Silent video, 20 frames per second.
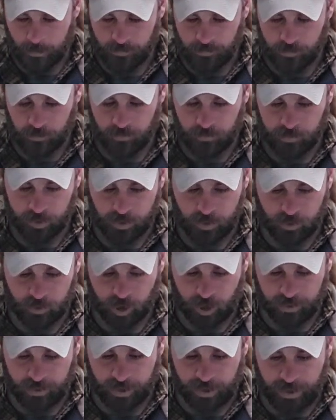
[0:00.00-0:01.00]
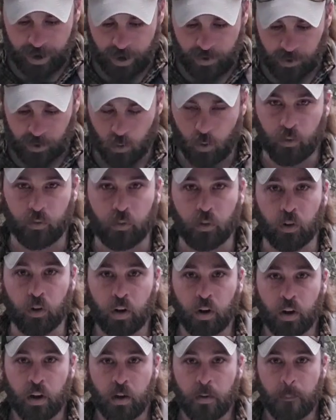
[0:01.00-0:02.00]
Feel free to go check that out and go over
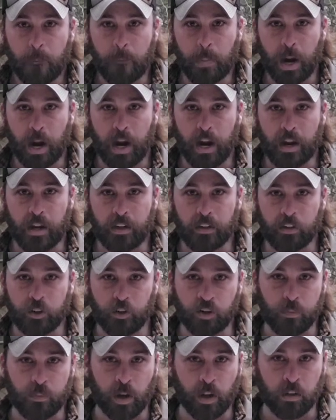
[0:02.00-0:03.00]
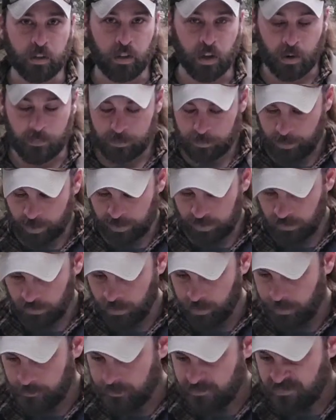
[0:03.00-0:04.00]
my duty belt setups,
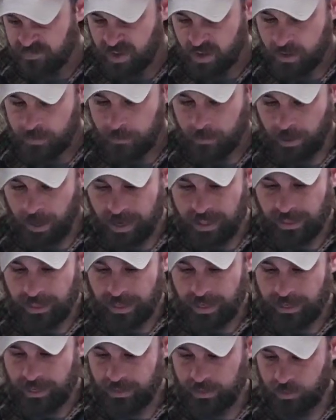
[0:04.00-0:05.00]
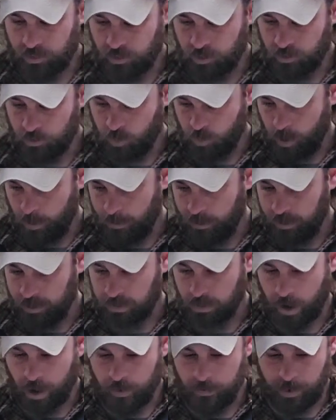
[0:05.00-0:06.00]
basically. But I like the scuba webbing
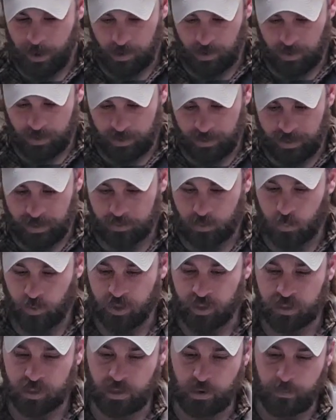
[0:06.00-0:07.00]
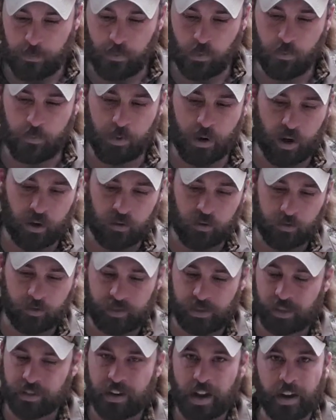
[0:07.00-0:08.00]
style belt like this with a simple buckle
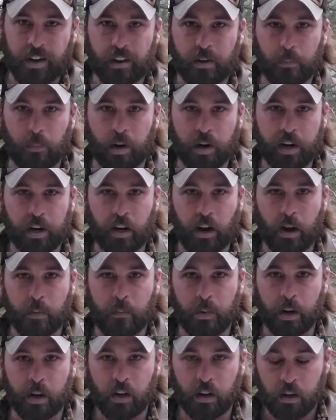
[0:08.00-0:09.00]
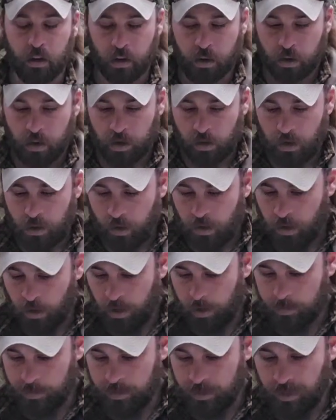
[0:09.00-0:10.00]
because it's not going to break on me.
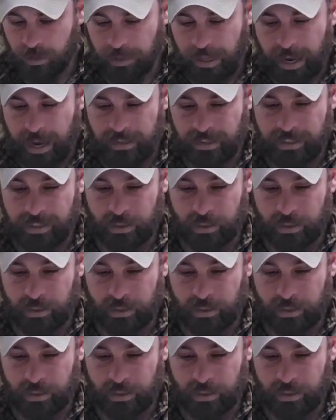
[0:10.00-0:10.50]
It's going to last.